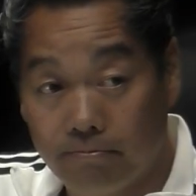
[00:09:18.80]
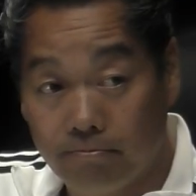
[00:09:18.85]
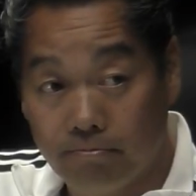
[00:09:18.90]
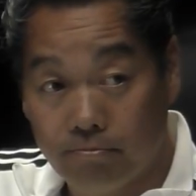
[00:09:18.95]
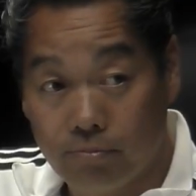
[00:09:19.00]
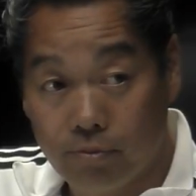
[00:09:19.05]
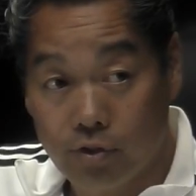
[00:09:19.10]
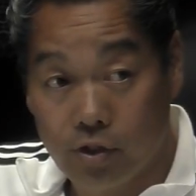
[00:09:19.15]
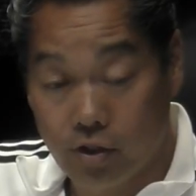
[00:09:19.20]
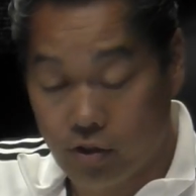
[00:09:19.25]

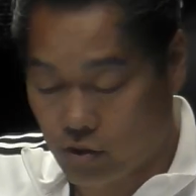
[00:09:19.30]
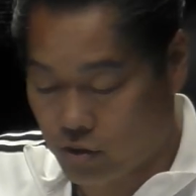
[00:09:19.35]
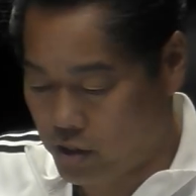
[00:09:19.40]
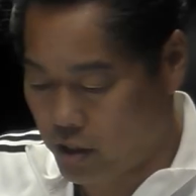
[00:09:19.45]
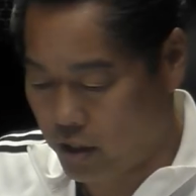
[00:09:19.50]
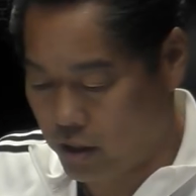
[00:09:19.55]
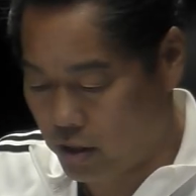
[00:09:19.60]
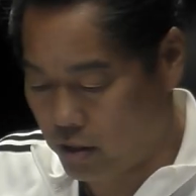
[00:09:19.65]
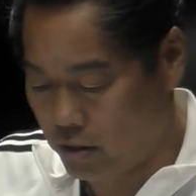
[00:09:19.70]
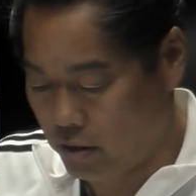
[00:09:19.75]
scissors here,
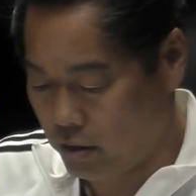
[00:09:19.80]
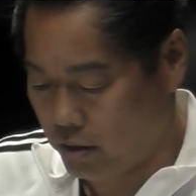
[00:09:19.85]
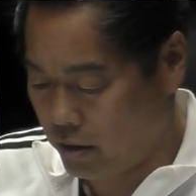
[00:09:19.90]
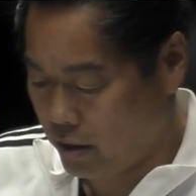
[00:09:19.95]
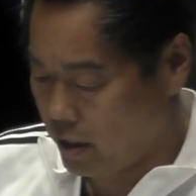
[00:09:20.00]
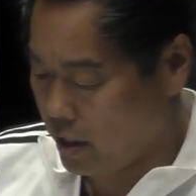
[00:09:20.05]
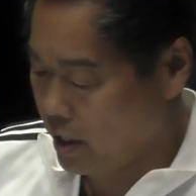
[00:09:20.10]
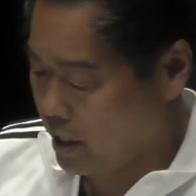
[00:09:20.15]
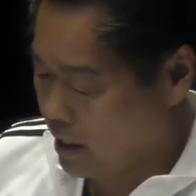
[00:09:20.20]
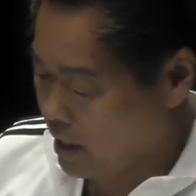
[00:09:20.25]

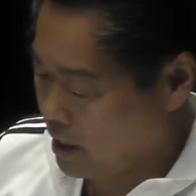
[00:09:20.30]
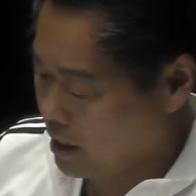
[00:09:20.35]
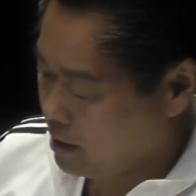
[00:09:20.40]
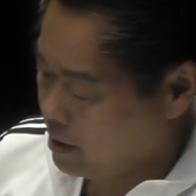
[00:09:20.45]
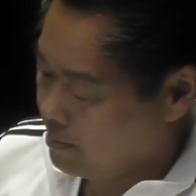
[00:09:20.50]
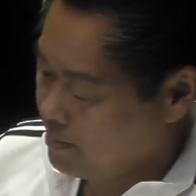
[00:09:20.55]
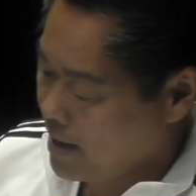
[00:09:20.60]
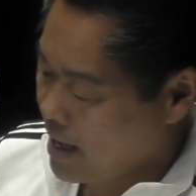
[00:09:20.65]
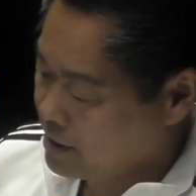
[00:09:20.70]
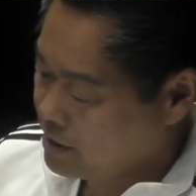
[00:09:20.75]
and
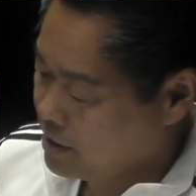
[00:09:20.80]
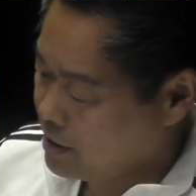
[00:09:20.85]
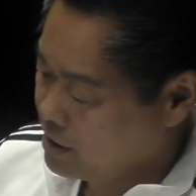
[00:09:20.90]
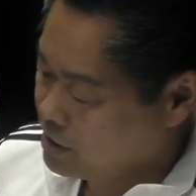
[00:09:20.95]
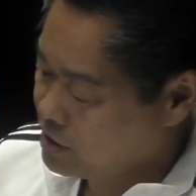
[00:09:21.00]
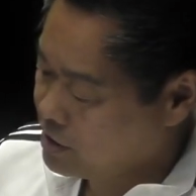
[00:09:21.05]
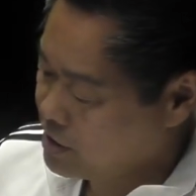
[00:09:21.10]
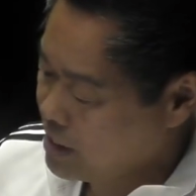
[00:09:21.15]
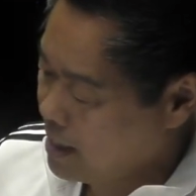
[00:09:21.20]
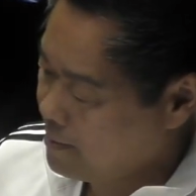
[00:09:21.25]
back to this
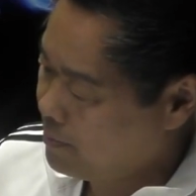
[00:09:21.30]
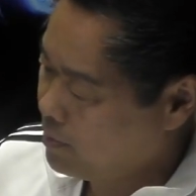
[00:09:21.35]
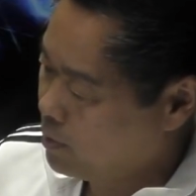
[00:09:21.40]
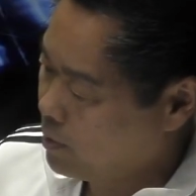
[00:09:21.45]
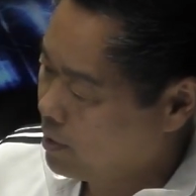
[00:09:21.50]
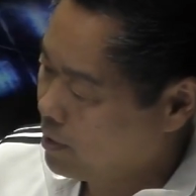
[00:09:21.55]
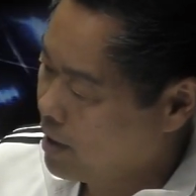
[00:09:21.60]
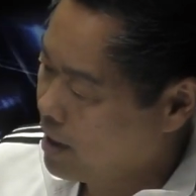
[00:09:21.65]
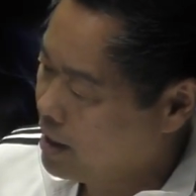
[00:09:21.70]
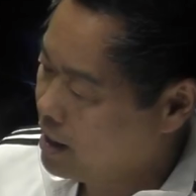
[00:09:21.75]
sample one
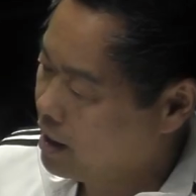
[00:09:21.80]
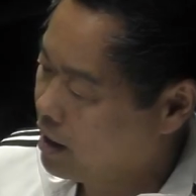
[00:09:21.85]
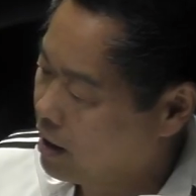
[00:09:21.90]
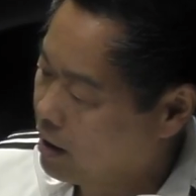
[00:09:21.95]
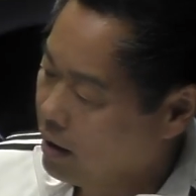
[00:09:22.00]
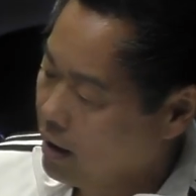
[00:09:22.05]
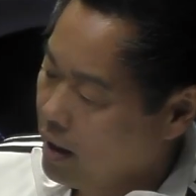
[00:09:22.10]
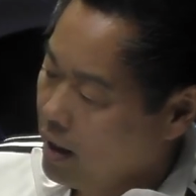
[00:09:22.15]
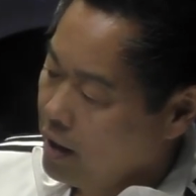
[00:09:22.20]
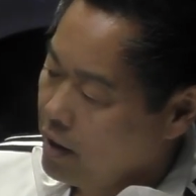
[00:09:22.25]
right here.
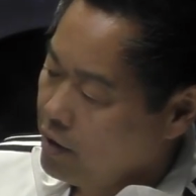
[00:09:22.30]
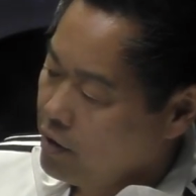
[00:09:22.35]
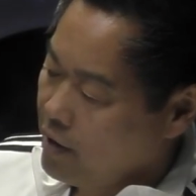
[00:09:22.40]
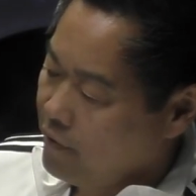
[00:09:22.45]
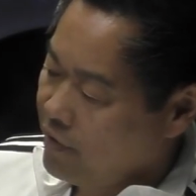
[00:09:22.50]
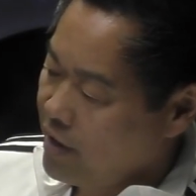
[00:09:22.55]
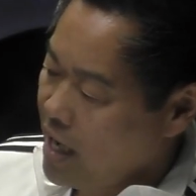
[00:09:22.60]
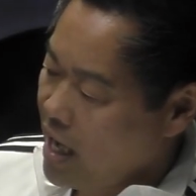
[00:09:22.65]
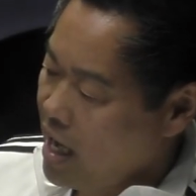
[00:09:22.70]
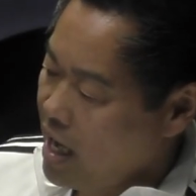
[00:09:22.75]
You have
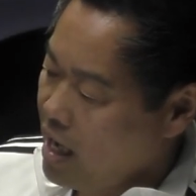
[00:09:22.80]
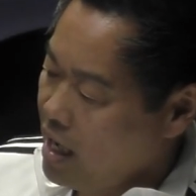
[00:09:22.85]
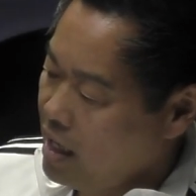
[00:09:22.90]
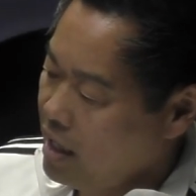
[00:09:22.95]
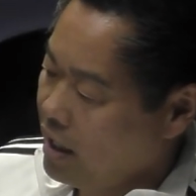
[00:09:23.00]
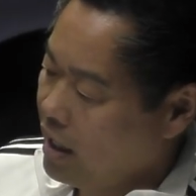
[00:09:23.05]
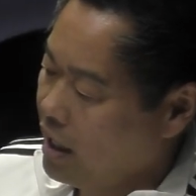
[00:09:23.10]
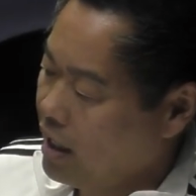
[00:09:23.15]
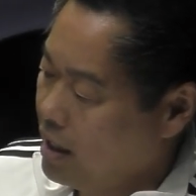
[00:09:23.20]
an A and a